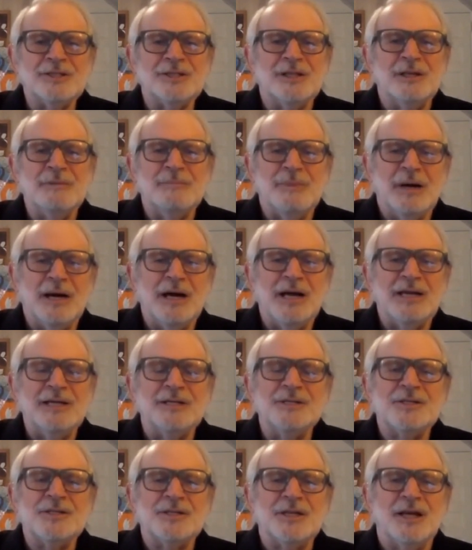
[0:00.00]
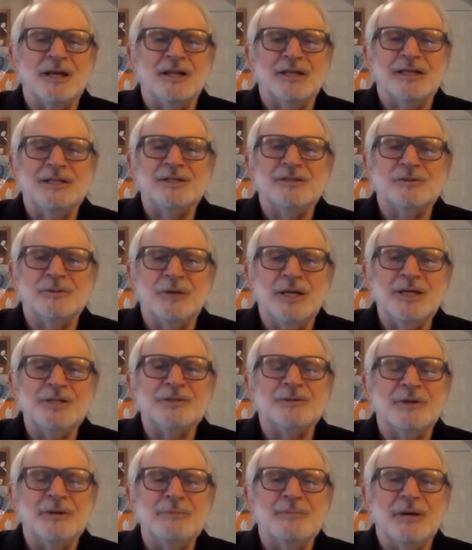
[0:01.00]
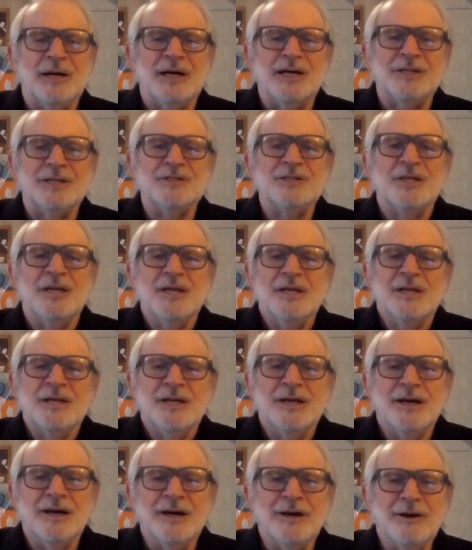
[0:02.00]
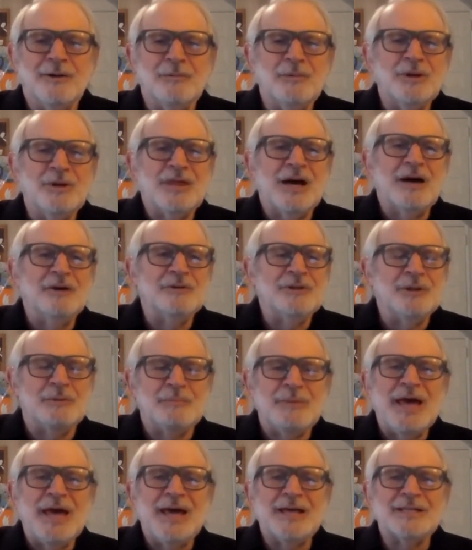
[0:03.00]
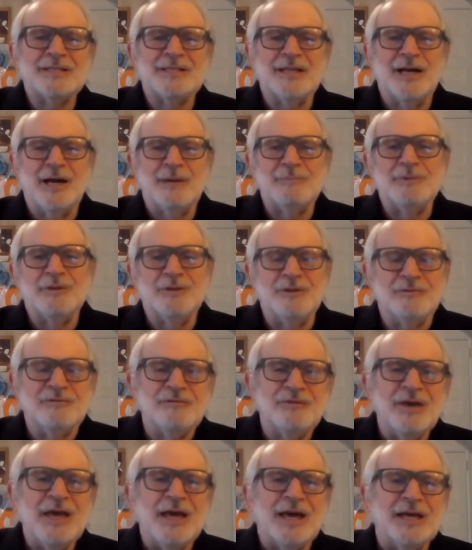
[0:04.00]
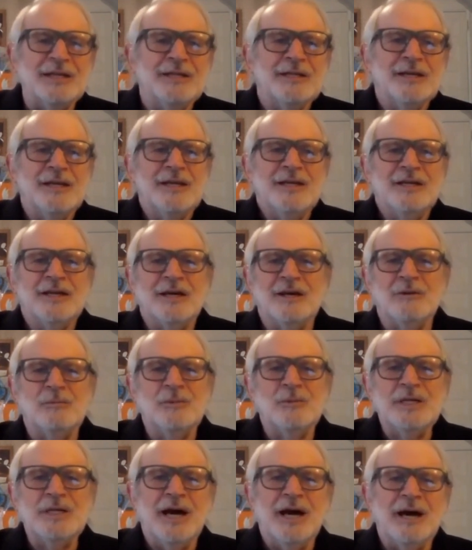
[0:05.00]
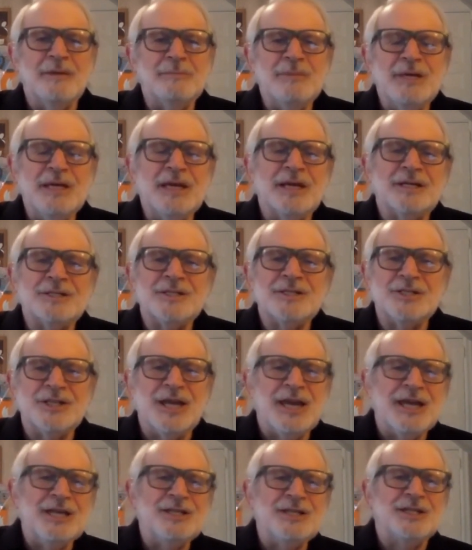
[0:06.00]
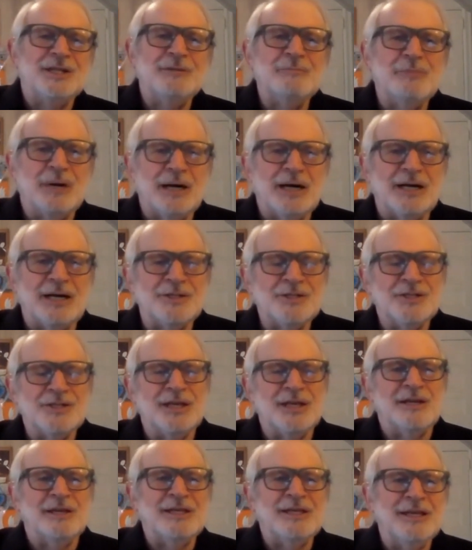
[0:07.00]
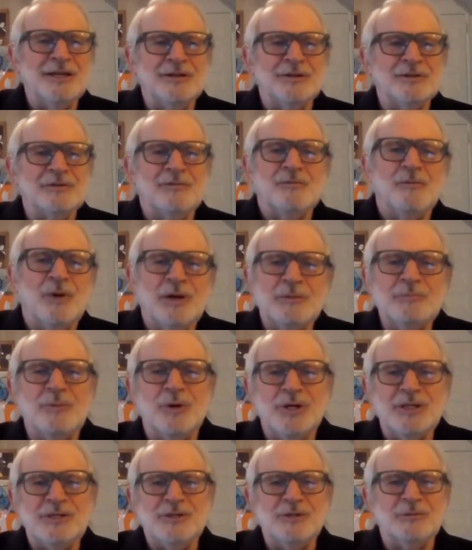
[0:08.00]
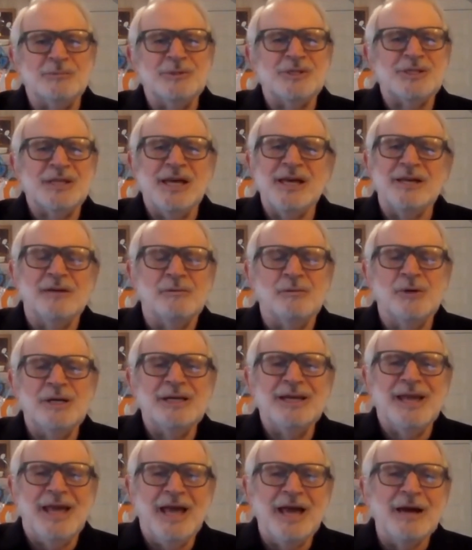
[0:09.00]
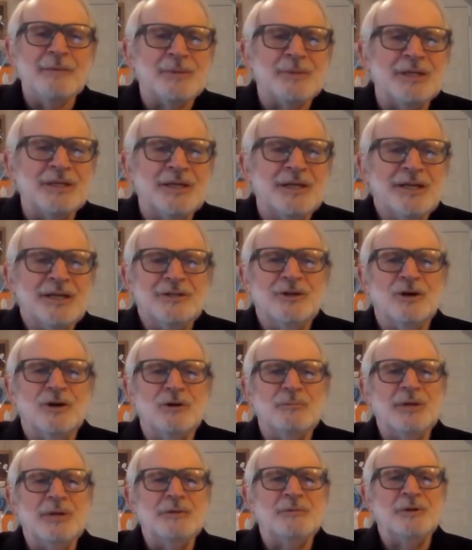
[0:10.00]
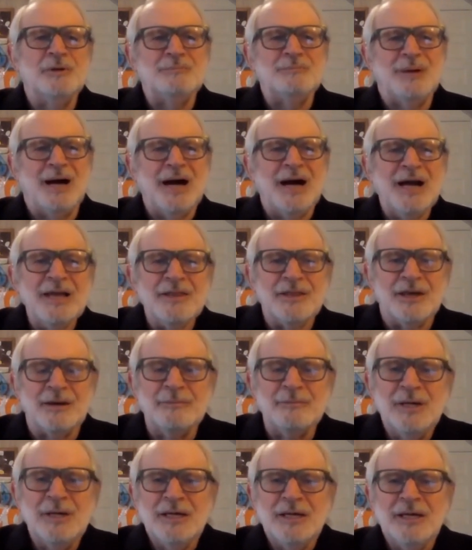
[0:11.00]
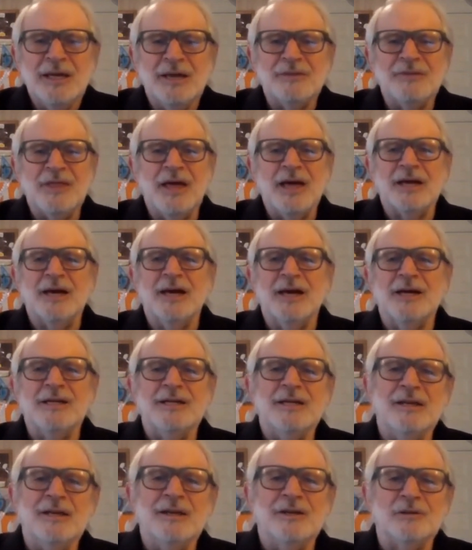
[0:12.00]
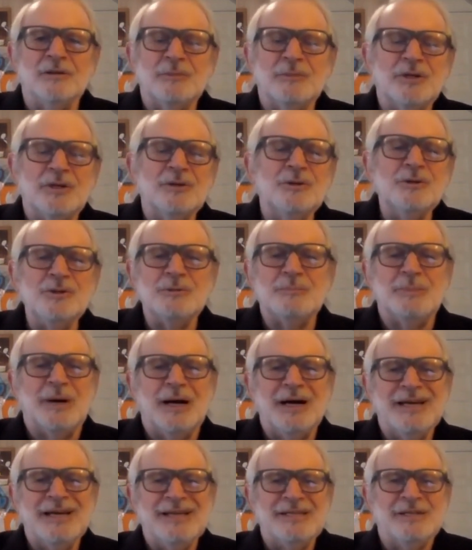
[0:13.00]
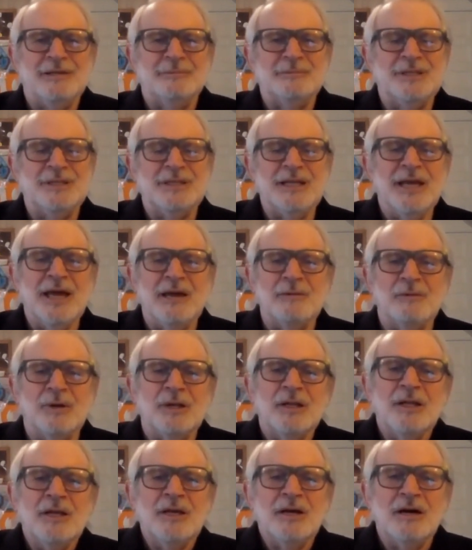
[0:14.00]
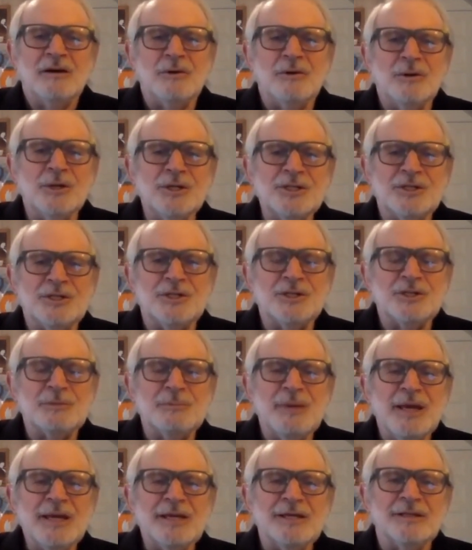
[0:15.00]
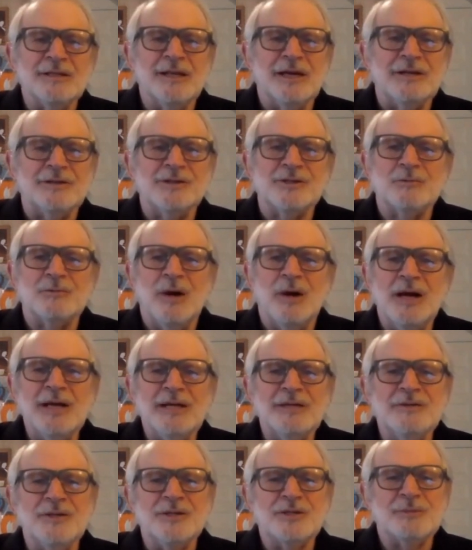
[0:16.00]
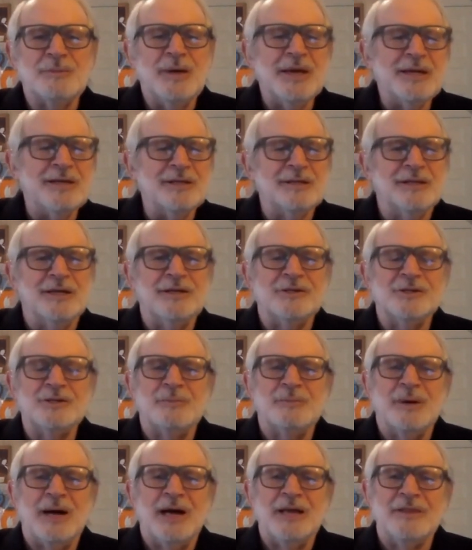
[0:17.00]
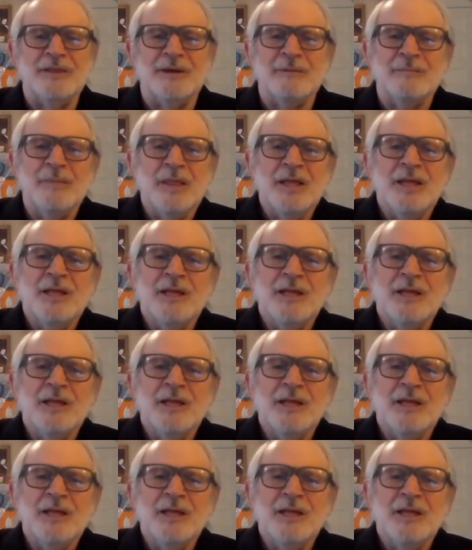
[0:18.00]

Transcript: buying and selling Treasury bonds without the backstop of the Fed would not be exchanging bonds at a yield of 1.2%. It wouldn't happen. Nobody would buy them at that kind of yield. But who's buying them today? Well, of course, the speculators. Why can the speculators buy them?